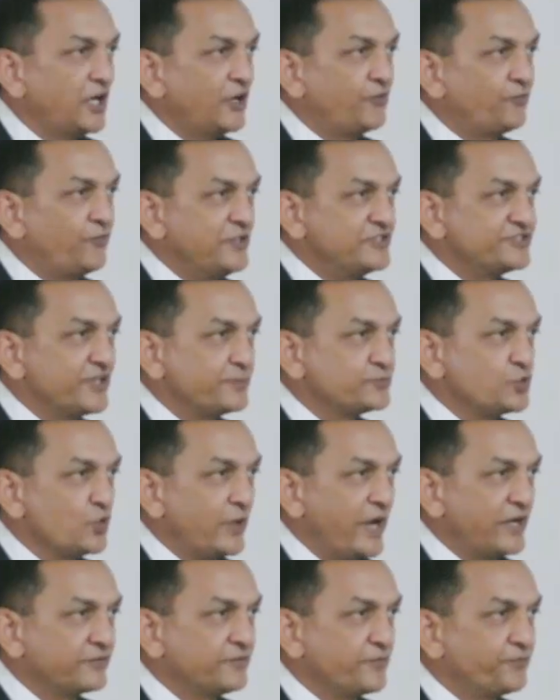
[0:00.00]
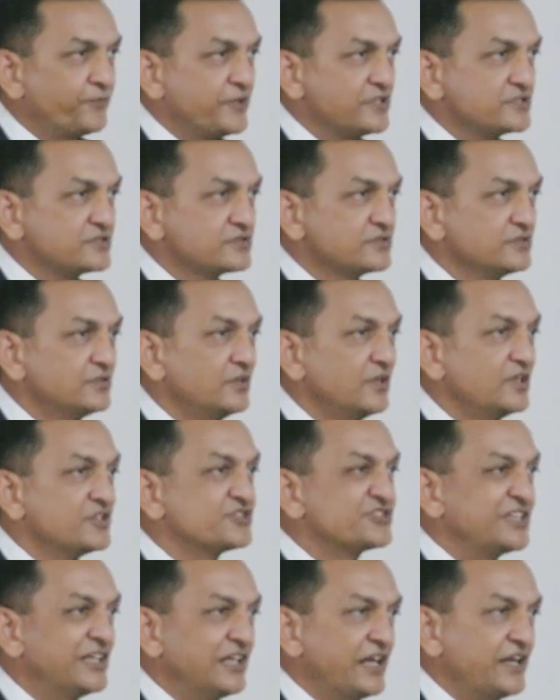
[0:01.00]
It fills up your aquifers,
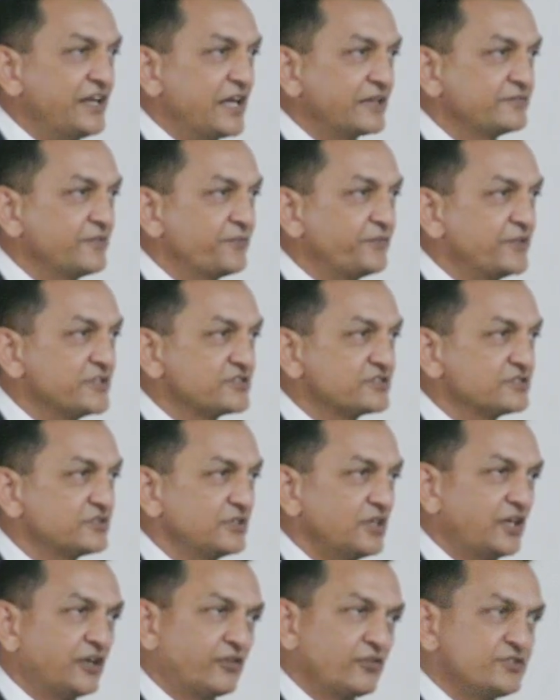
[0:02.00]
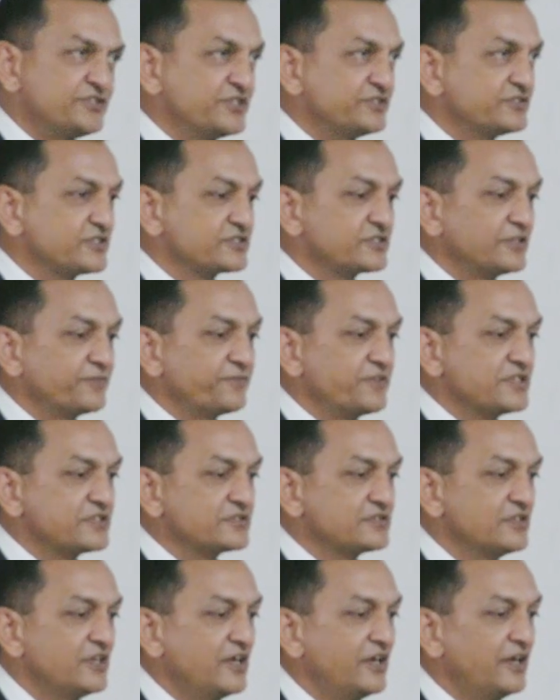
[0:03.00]
saline aquifers, it reaches the
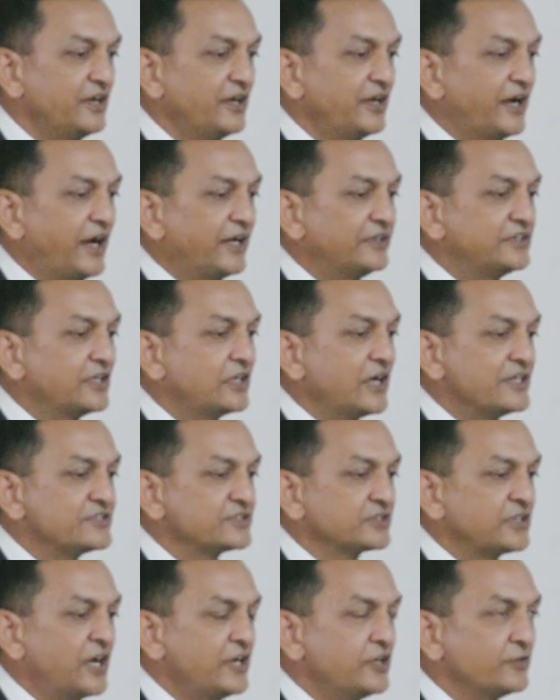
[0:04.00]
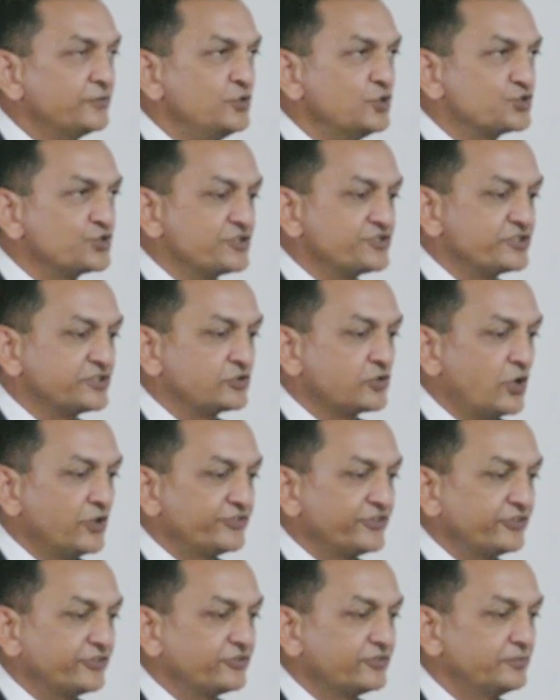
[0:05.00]
surface, and the kind of nuisance it
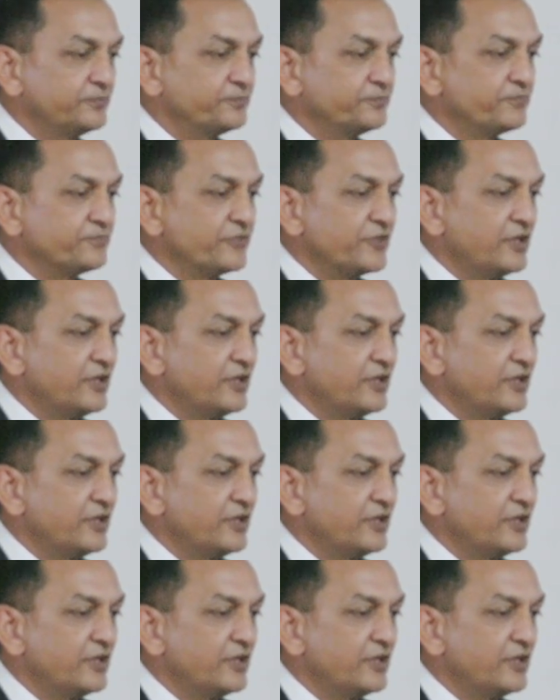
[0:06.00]
causes.